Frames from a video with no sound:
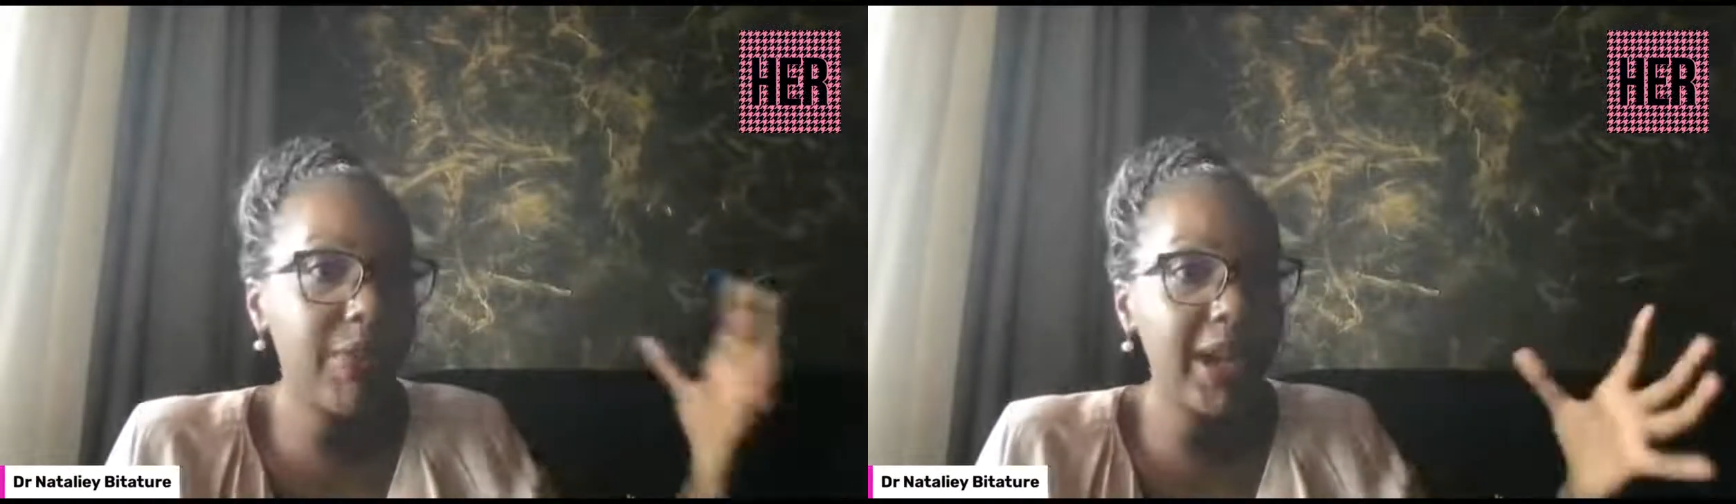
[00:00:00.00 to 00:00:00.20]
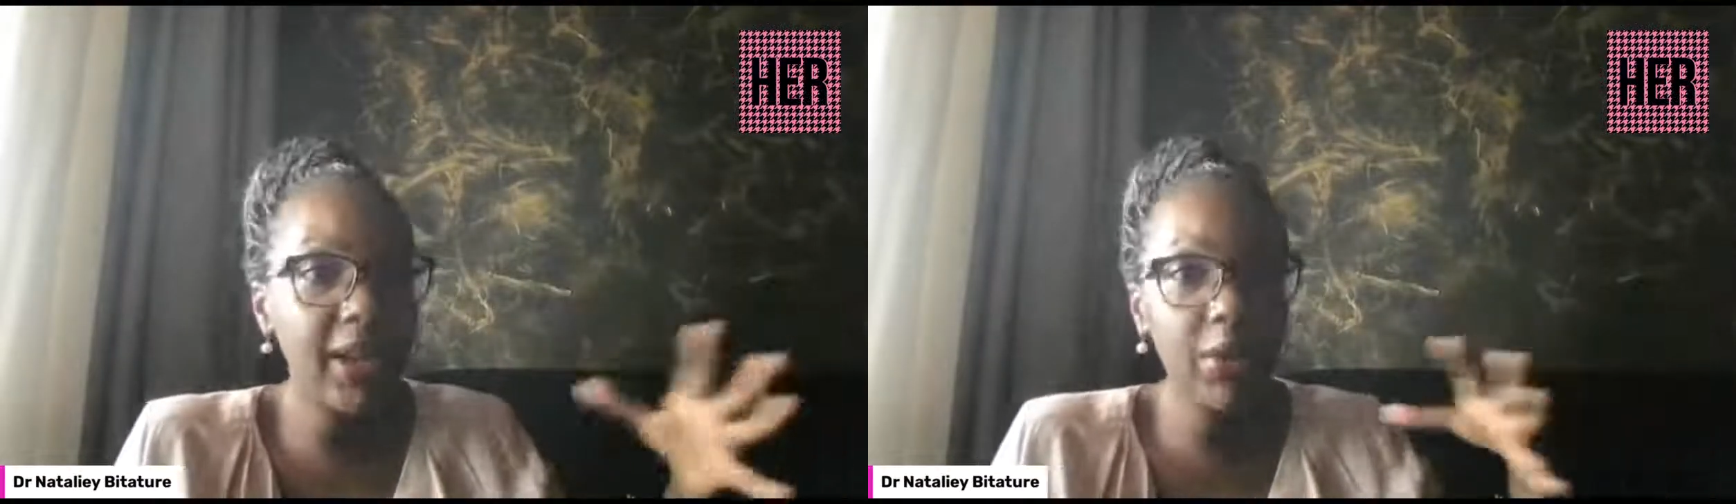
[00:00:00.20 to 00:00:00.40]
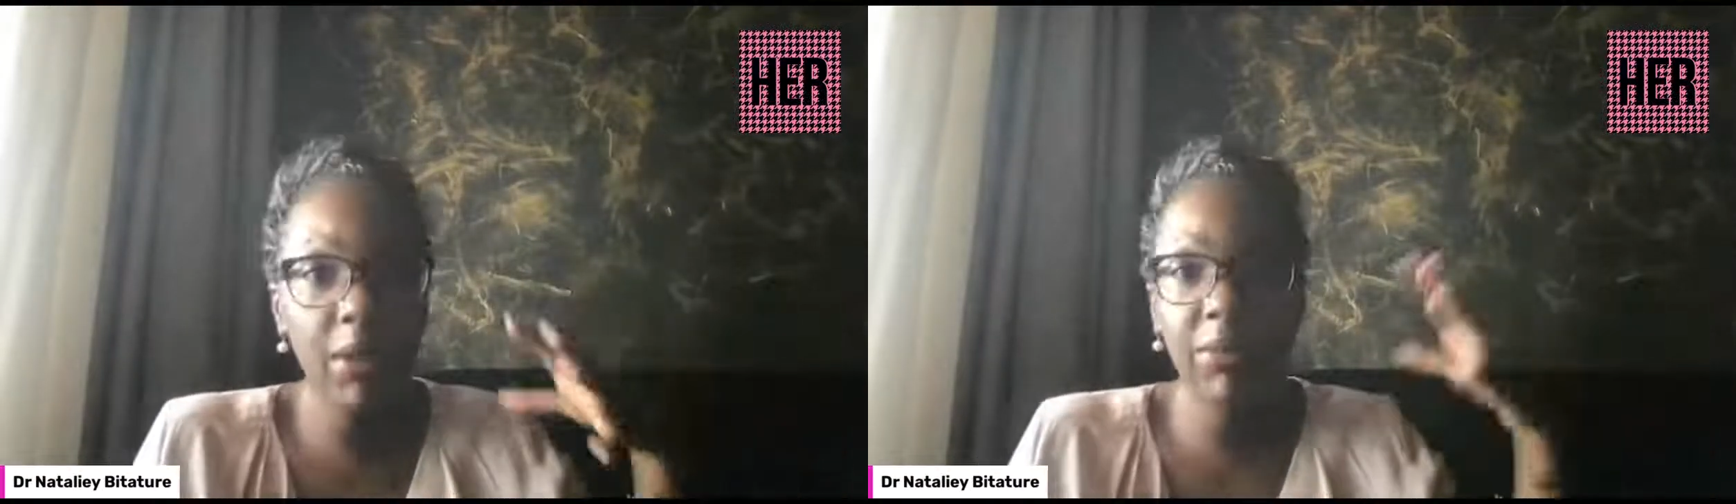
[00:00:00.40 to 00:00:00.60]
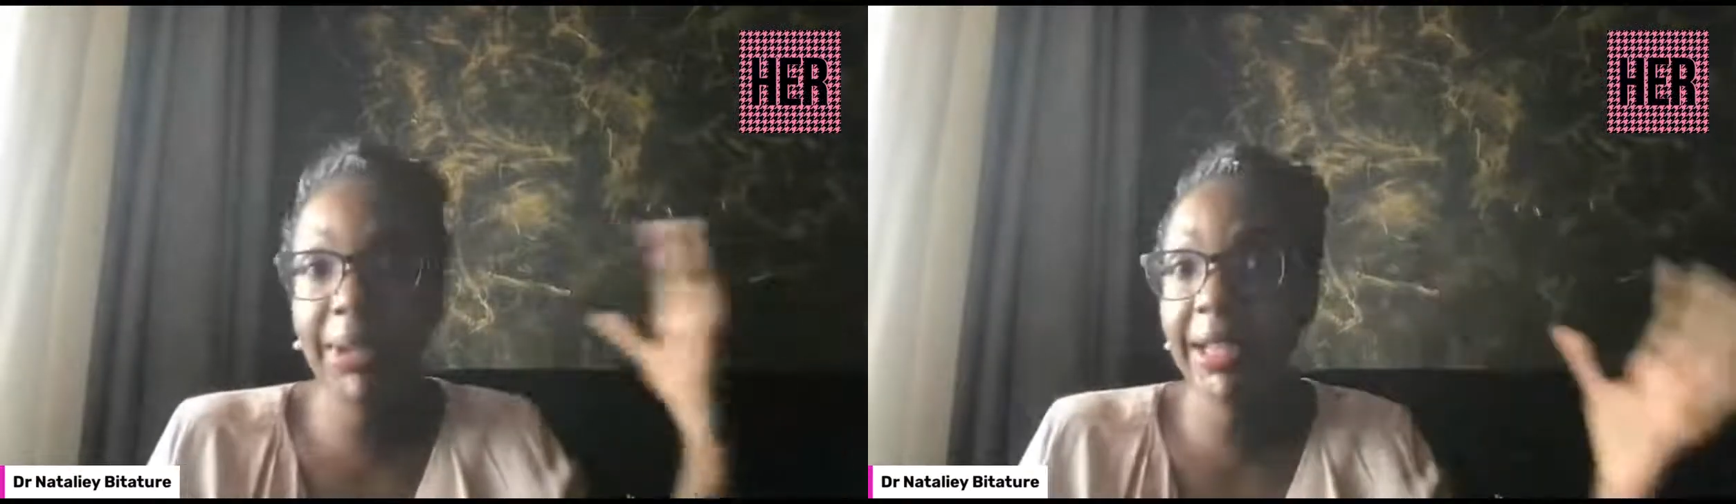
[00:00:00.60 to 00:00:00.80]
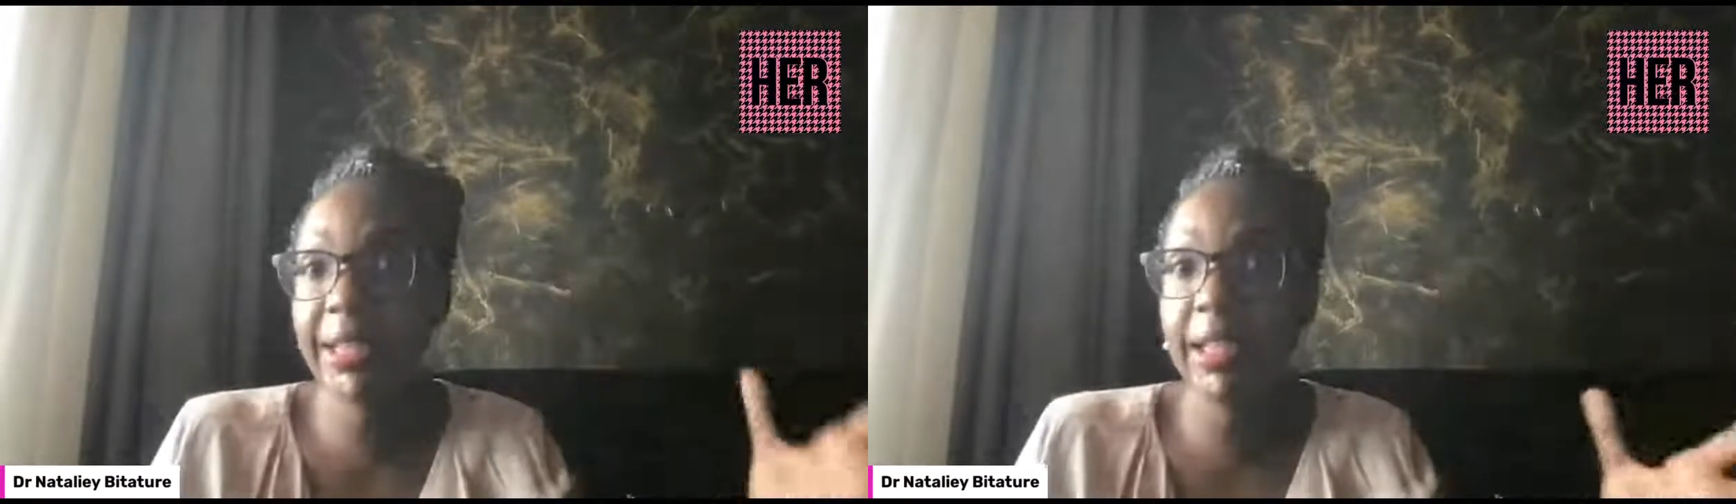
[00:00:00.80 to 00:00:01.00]
friend or a
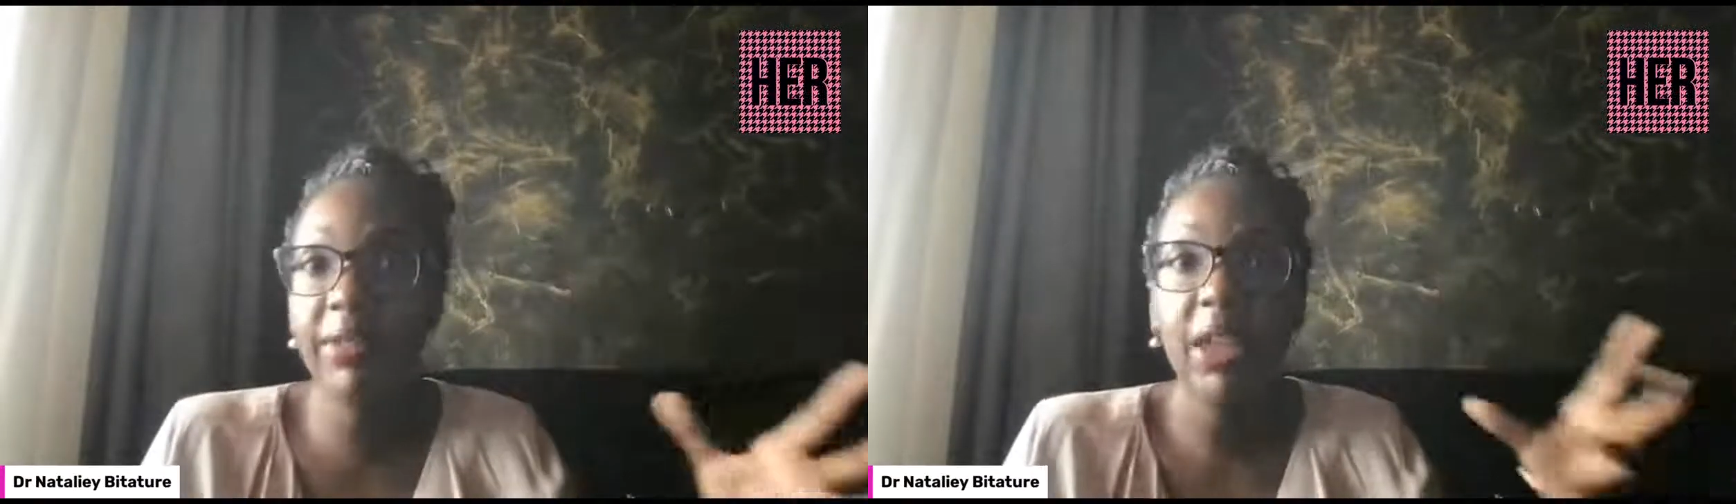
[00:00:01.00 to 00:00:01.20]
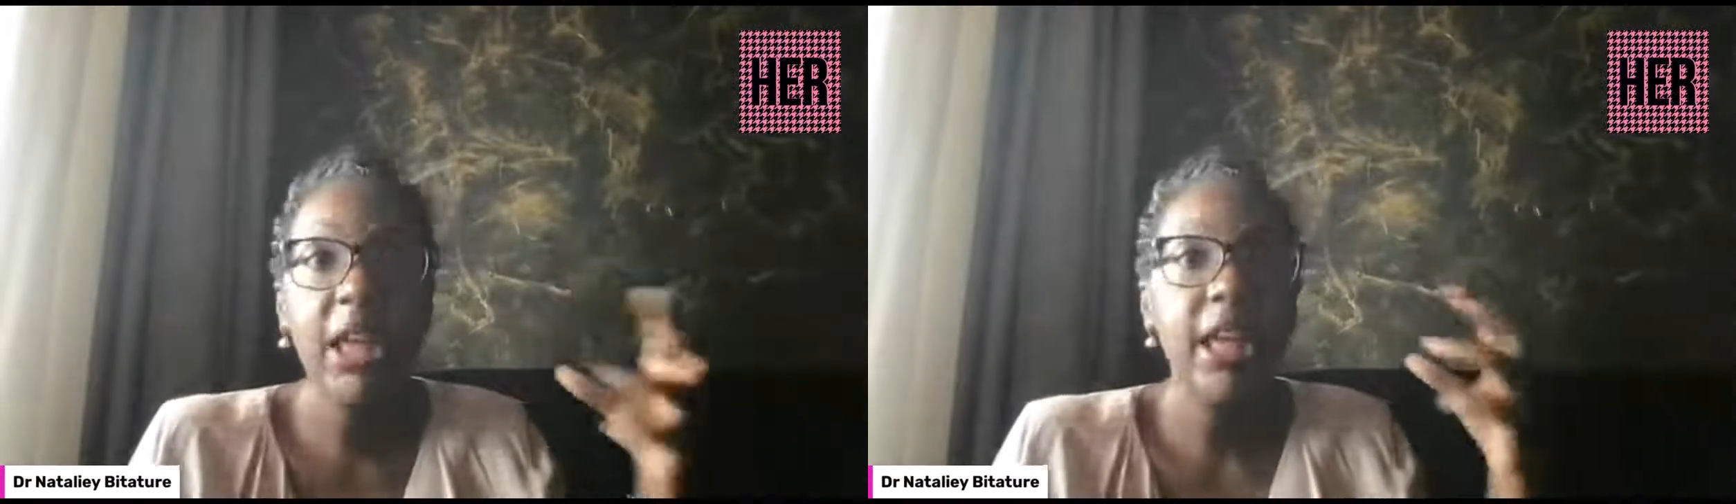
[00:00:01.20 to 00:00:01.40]
relative,